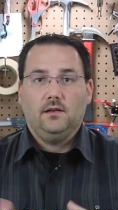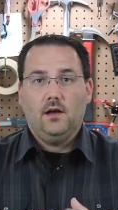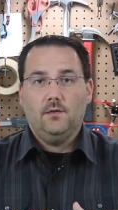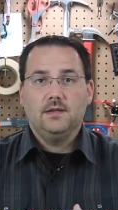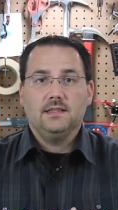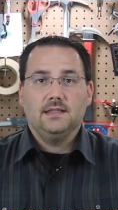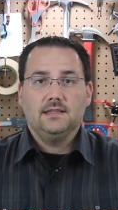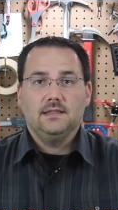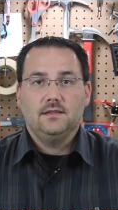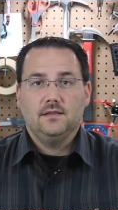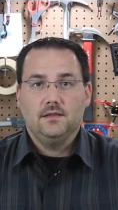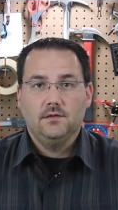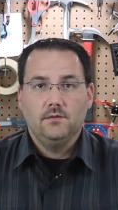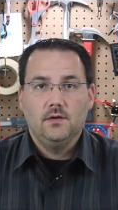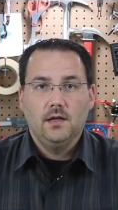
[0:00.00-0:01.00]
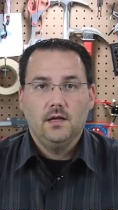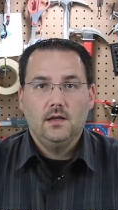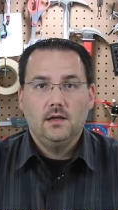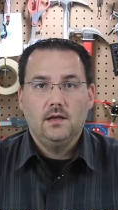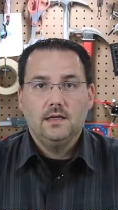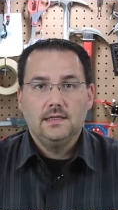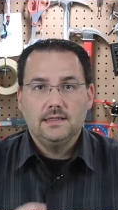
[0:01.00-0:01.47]
will always listen to
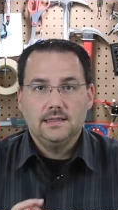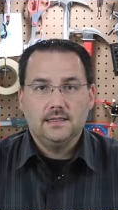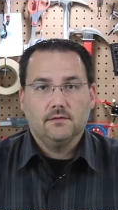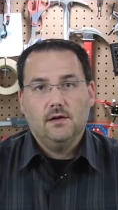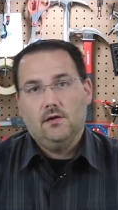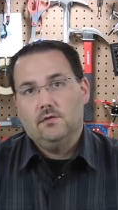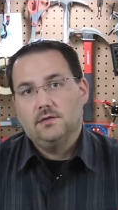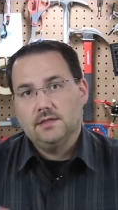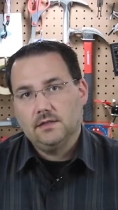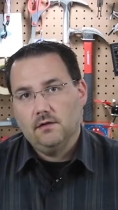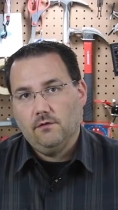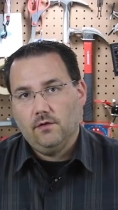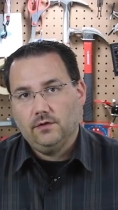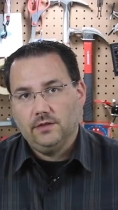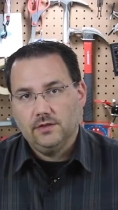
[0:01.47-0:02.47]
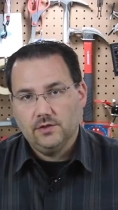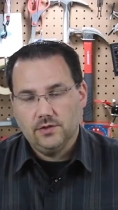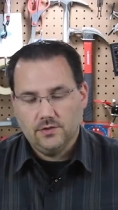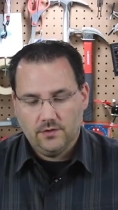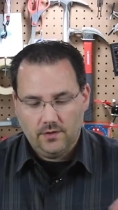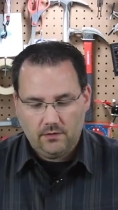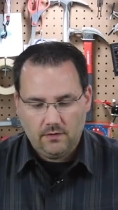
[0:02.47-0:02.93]
zero
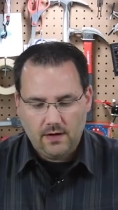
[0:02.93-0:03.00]
voltages or the